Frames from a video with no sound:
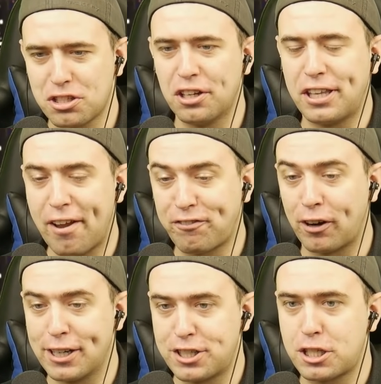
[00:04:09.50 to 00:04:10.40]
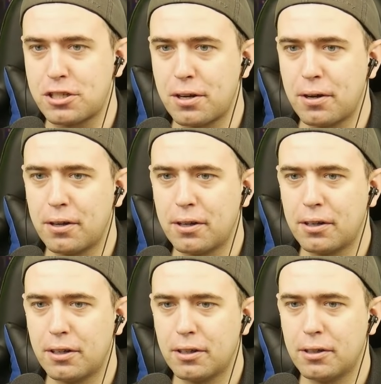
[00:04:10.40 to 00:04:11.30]
the difference
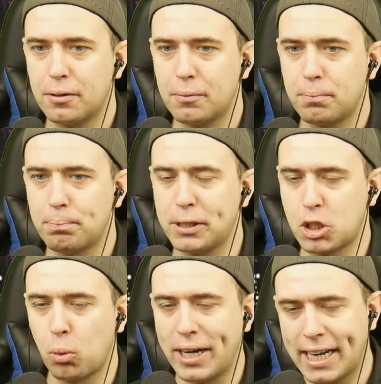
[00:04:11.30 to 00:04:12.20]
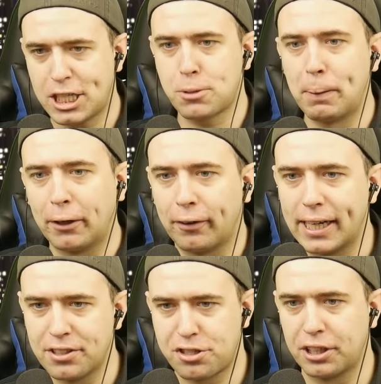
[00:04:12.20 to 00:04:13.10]
between
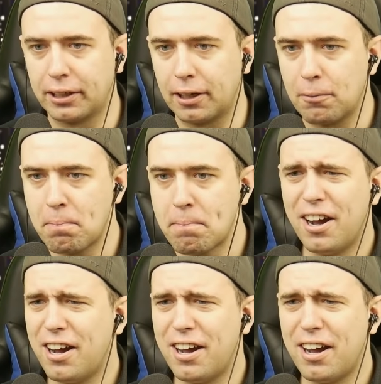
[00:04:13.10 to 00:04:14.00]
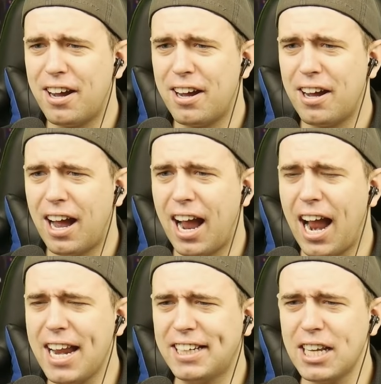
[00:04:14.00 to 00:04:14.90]
experience here.
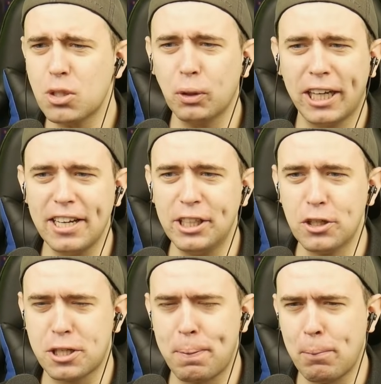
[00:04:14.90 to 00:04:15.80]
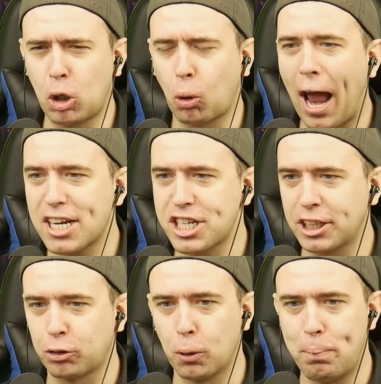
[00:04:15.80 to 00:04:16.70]
I guess we're getting used to people crashing
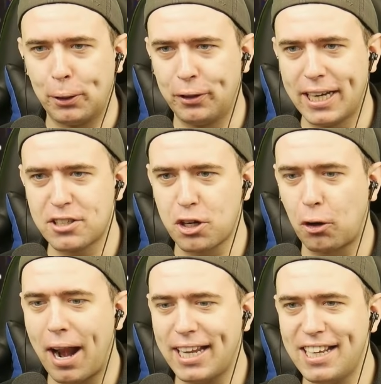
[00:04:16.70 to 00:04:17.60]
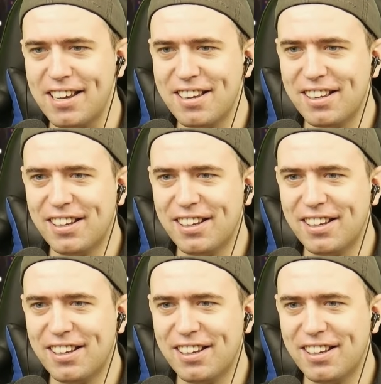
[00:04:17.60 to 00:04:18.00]
through buildings already.